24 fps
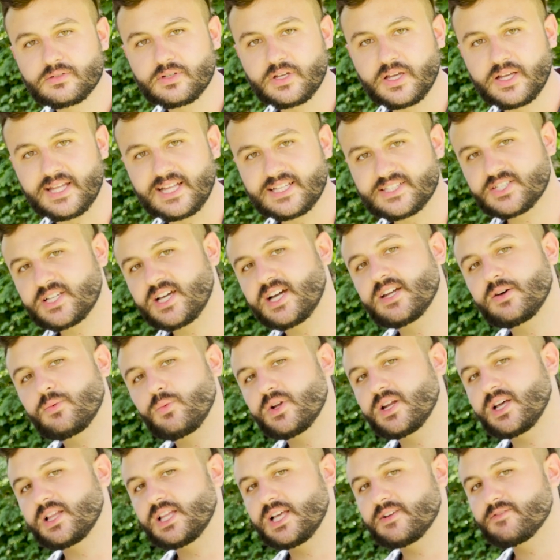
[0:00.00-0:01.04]
And that's kind of
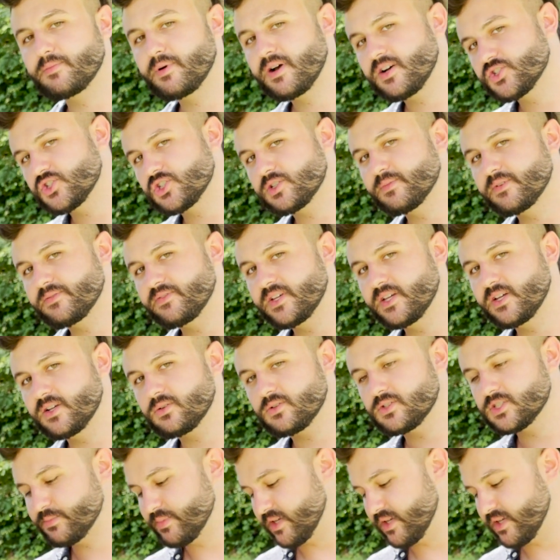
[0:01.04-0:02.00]
what I love about German vehicles,